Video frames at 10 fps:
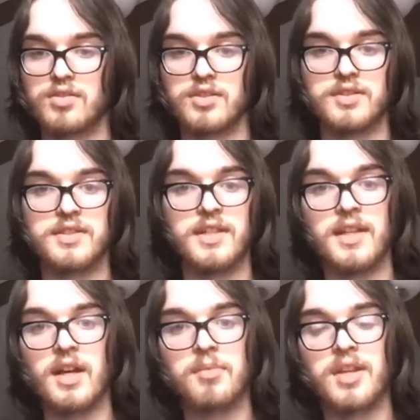just
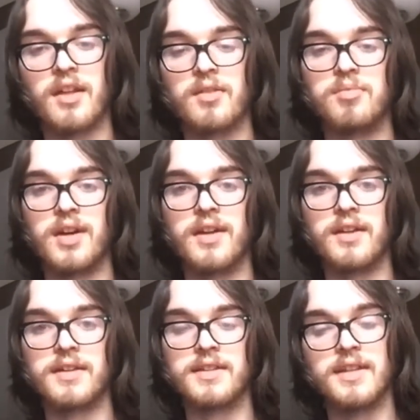getting up and out of
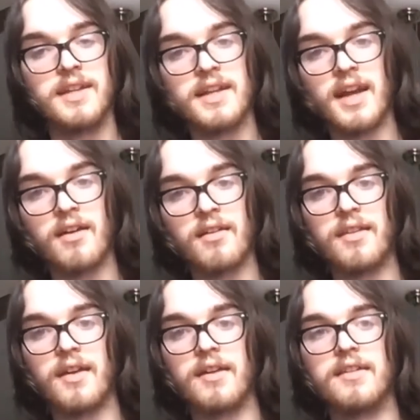bed and getting out
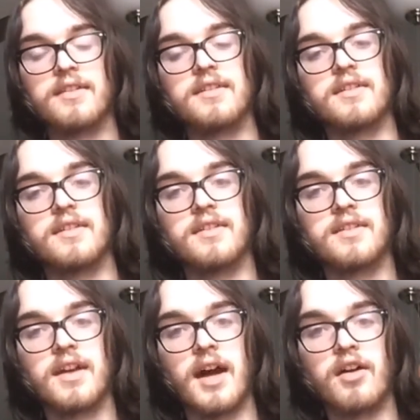of that
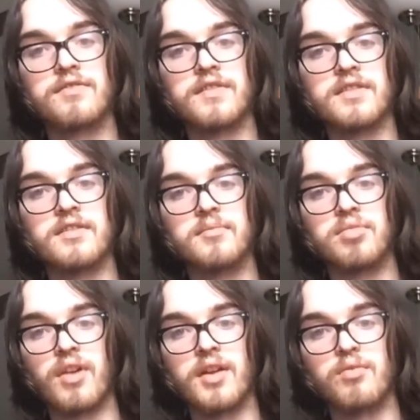alpha
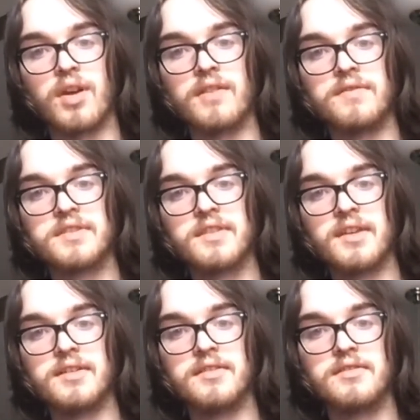brainwave
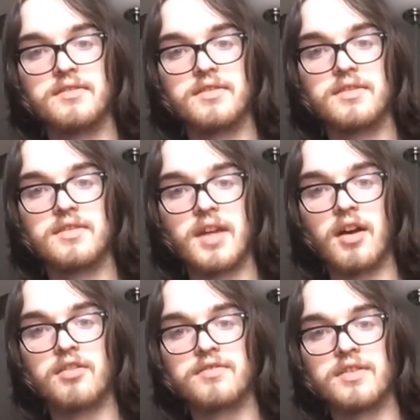state,
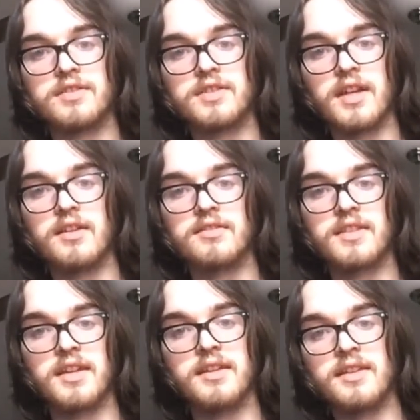alpha and theta
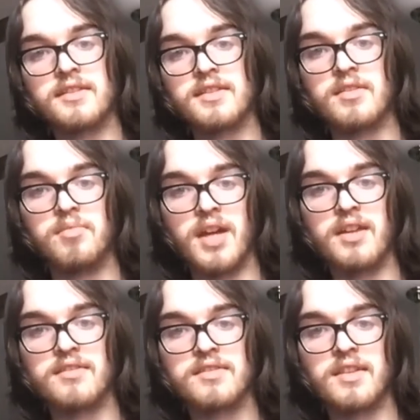state, into the
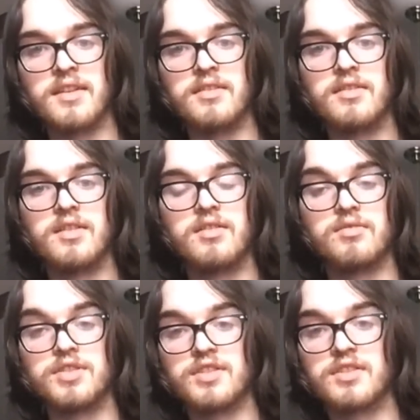beta state,
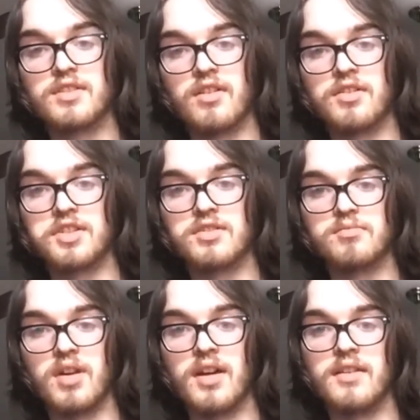which is the
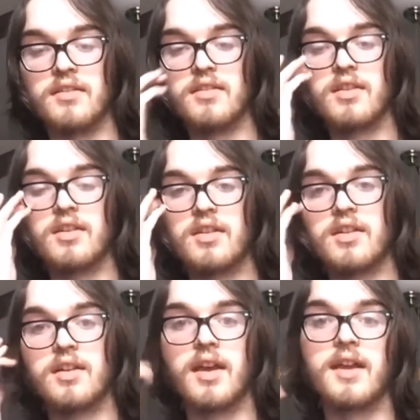conscious mind,
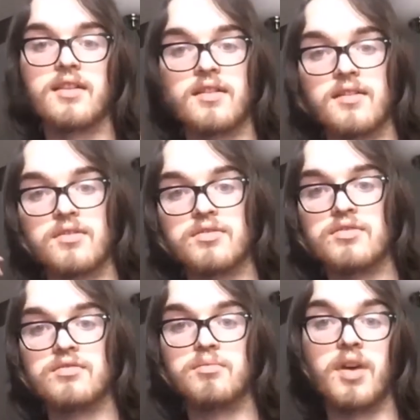
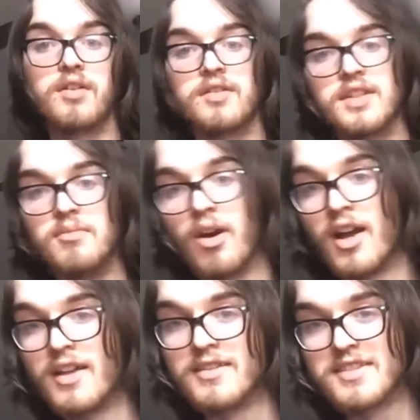analytical monkey
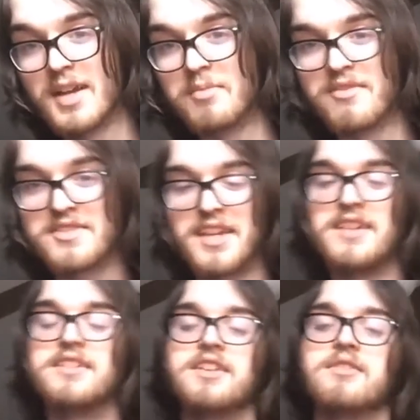mind type of
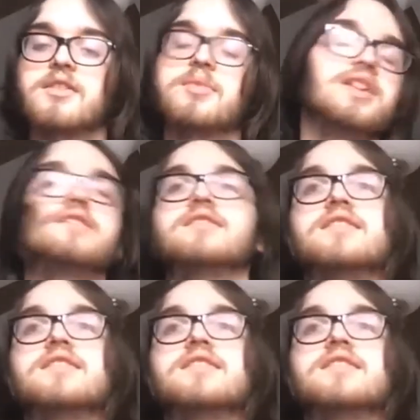state, you know what I mean,